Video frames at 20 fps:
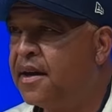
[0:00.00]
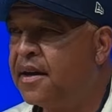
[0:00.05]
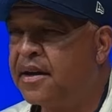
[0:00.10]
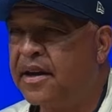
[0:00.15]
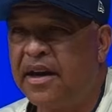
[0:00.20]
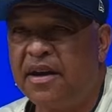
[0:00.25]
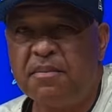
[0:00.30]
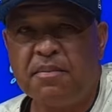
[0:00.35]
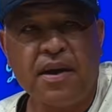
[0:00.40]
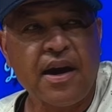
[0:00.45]

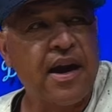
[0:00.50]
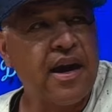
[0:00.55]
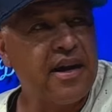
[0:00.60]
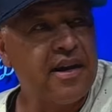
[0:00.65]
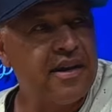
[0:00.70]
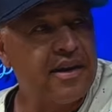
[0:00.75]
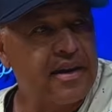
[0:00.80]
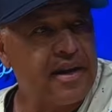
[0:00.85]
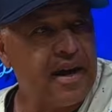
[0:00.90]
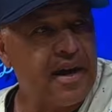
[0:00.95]
getting
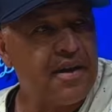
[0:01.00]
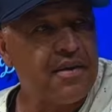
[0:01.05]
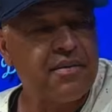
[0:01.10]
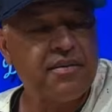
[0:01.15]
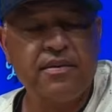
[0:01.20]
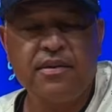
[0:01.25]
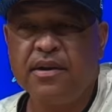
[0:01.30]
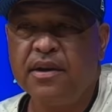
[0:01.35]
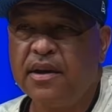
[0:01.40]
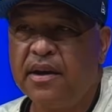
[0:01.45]
behind the
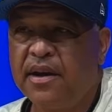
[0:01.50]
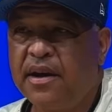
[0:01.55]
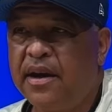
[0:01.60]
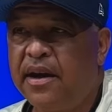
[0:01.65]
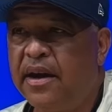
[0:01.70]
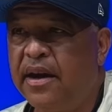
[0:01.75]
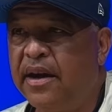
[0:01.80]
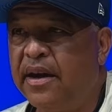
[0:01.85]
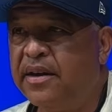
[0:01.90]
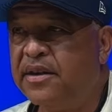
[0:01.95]
count,
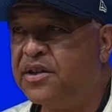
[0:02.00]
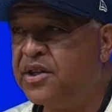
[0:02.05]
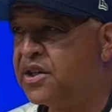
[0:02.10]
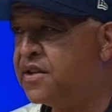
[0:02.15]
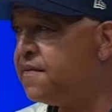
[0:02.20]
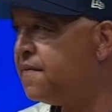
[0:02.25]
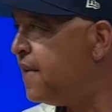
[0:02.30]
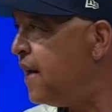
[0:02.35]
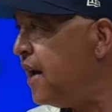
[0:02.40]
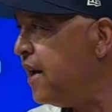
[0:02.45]
and
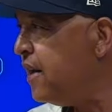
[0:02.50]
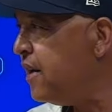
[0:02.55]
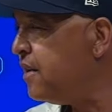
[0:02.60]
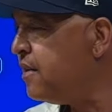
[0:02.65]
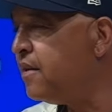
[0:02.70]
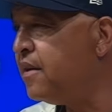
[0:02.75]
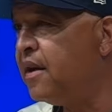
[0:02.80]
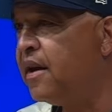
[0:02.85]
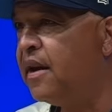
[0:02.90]
just fighting.